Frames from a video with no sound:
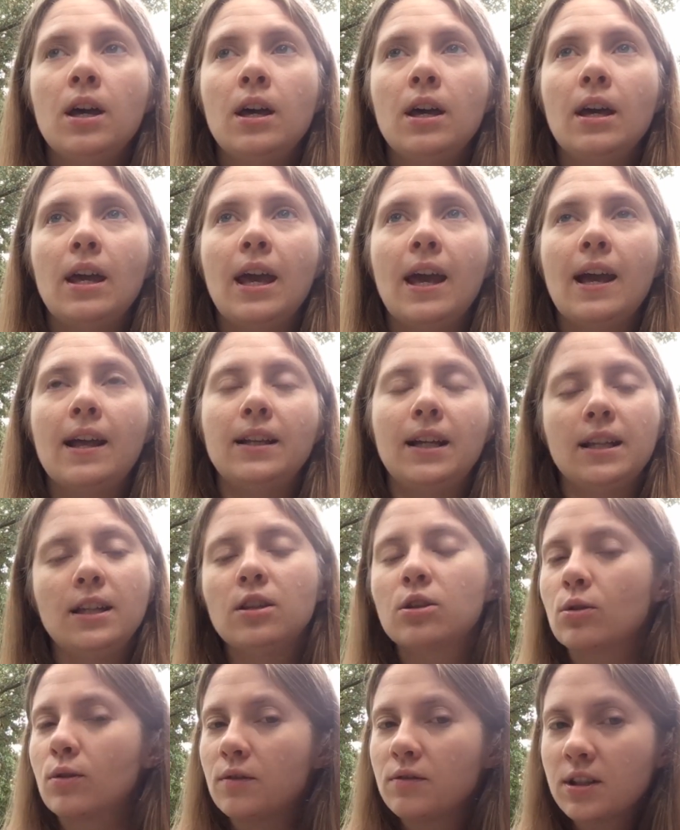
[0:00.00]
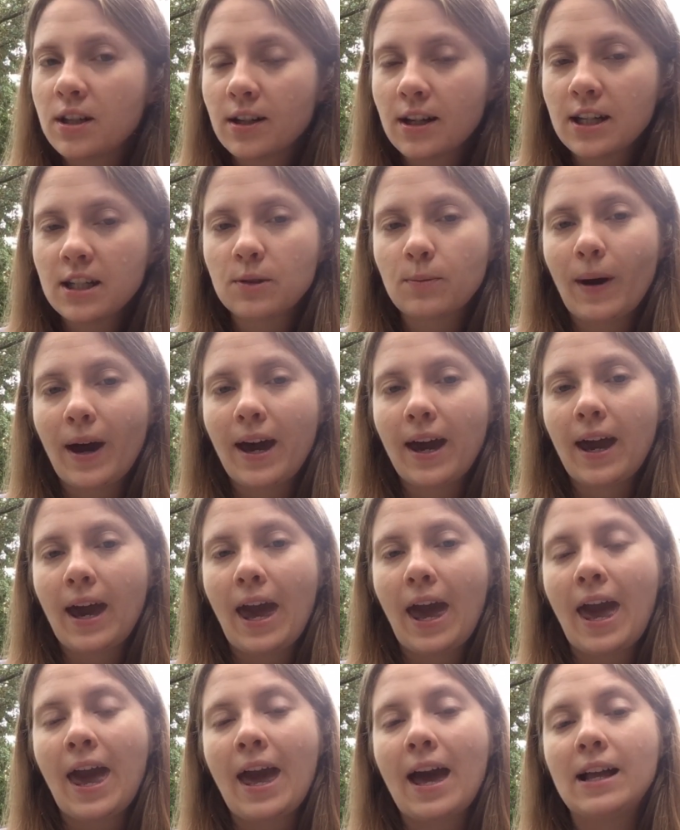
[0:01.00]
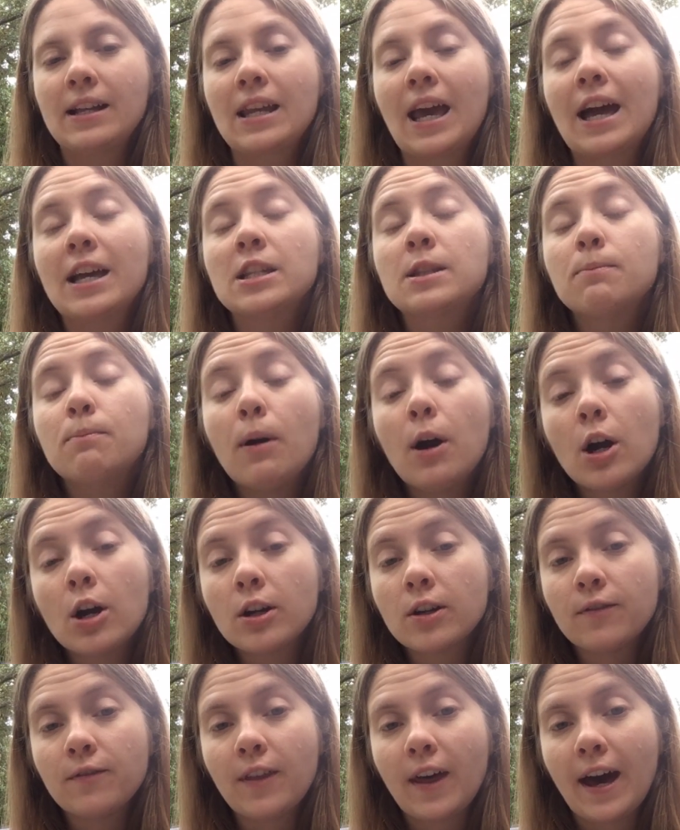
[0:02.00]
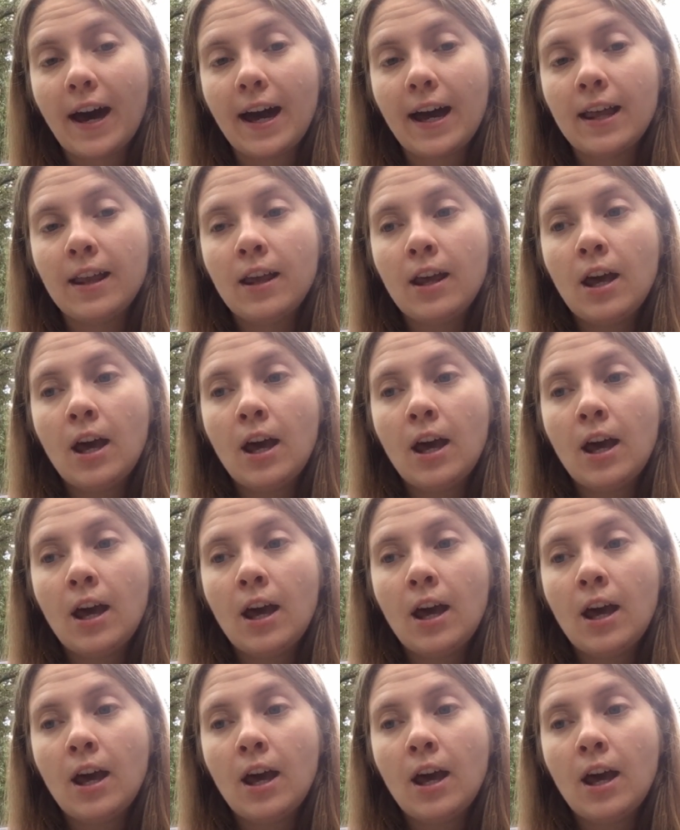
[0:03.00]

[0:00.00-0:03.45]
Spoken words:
in any sort of serious way, and as part of that